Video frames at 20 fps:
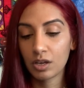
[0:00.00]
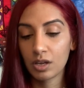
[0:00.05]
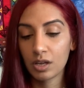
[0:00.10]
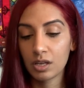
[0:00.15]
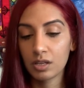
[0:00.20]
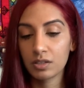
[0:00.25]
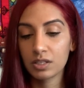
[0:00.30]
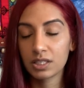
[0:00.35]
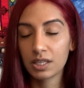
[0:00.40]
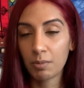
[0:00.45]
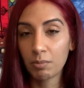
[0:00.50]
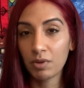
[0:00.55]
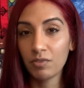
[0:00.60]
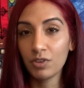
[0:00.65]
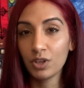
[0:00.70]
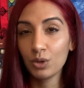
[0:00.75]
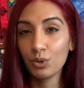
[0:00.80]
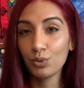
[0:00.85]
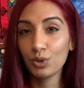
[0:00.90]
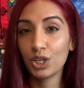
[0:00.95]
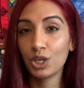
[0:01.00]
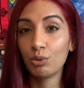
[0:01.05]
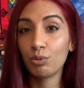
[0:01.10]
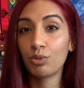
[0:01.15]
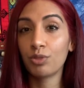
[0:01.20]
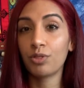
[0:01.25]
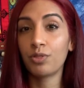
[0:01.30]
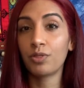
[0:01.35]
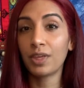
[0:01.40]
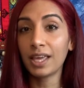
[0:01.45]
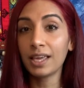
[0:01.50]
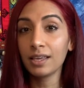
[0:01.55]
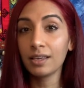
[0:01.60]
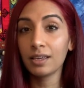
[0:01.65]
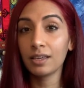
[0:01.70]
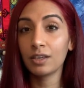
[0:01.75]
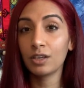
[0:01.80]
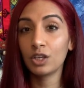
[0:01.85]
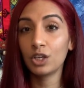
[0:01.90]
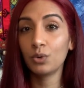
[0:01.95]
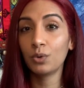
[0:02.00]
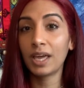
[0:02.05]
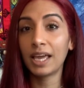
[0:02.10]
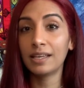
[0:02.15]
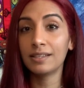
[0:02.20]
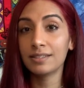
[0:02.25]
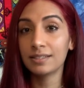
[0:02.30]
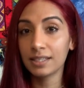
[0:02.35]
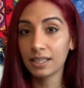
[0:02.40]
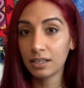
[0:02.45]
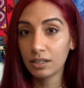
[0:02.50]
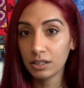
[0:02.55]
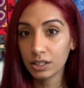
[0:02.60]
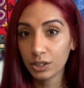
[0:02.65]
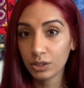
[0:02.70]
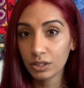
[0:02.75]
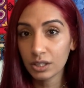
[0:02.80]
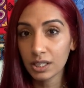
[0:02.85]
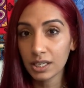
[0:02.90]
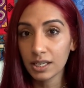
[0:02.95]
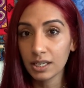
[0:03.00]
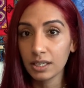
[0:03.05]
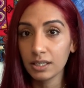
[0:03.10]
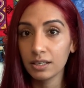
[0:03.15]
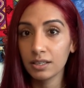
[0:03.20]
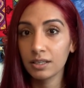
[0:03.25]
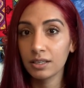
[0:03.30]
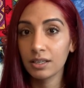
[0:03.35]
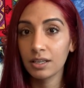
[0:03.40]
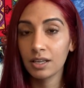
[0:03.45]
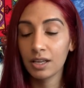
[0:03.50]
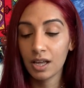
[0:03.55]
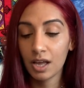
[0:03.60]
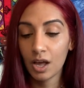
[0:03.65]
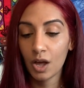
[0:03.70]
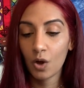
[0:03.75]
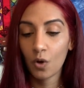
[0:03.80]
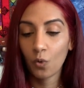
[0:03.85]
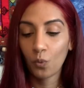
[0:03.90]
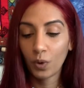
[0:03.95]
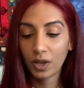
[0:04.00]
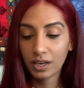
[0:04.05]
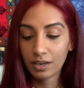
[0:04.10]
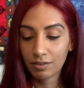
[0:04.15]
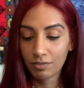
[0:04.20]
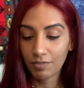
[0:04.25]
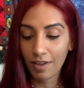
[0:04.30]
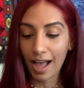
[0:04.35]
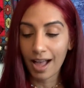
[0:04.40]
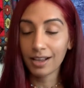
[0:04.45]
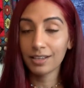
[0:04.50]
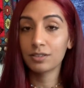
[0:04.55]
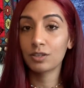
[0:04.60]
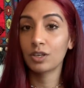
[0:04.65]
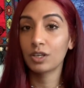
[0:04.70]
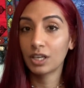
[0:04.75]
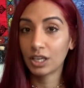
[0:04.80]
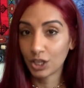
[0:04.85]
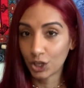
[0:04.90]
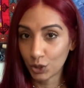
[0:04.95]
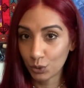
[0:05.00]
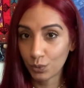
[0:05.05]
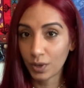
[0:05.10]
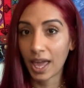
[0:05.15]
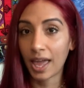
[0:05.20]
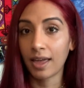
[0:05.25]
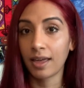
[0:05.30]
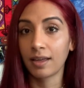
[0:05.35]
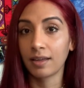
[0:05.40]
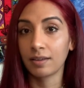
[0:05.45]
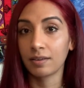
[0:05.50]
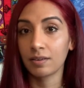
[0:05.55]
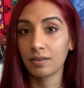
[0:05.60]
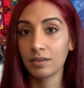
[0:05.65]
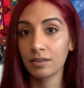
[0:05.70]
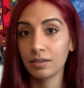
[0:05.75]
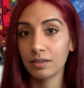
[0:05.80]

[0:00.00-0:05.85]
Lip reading: Some of you, you think you can't see clearly when in fact you can.